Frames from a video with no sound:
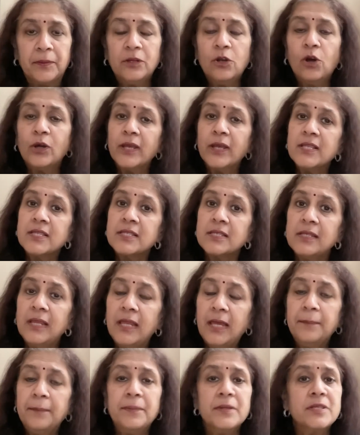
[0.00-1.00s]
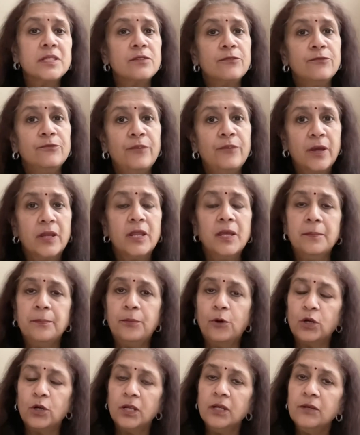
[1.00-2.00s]
Now again, sleep is very
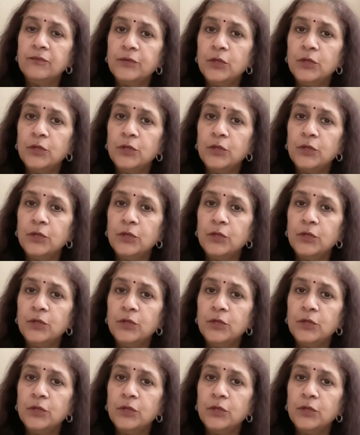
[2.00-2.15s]
important.